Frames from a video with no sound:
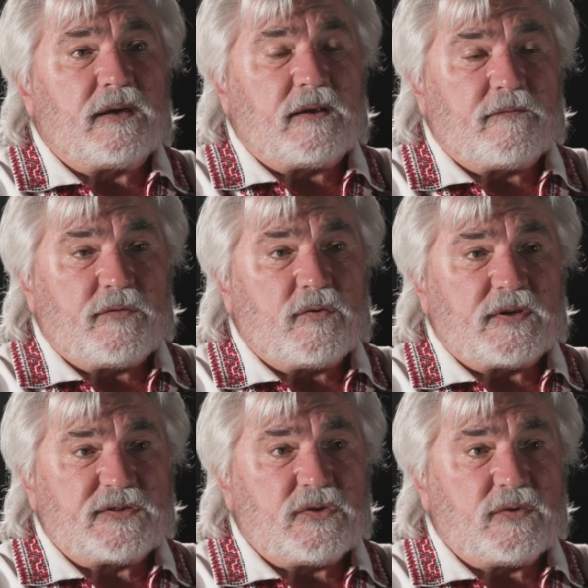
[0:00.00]
and a few of
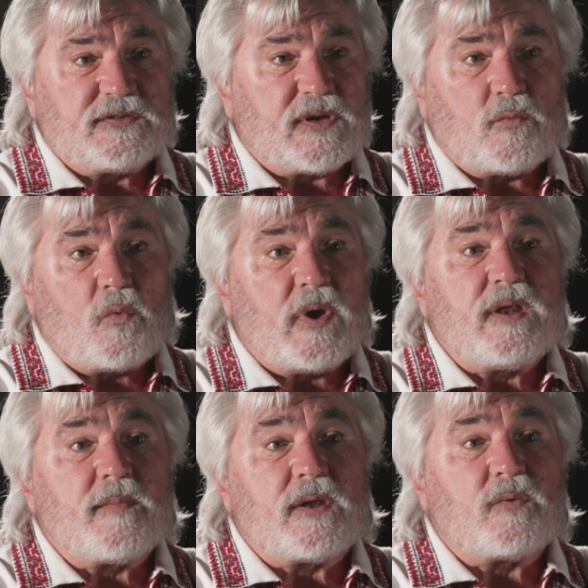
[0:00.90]
the students said, well, wait
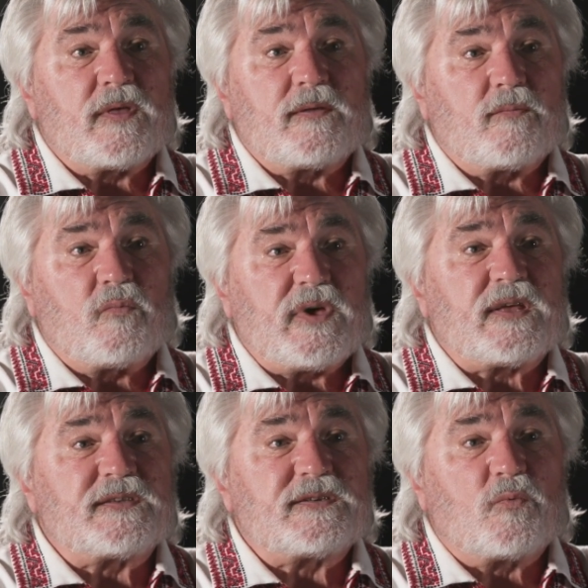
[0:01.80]
a minute, we
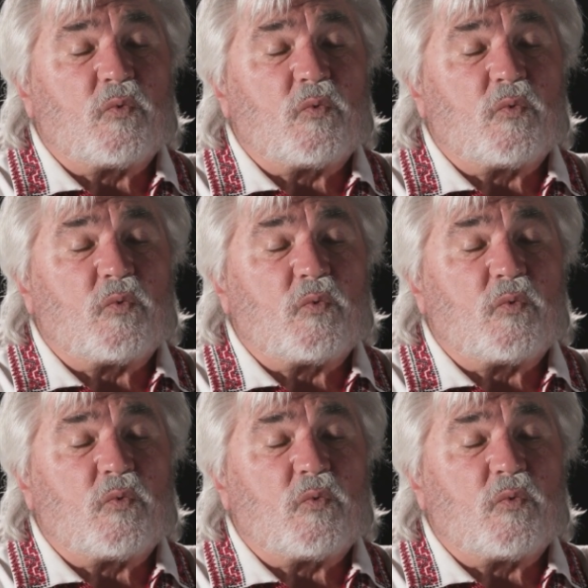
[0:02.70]
can,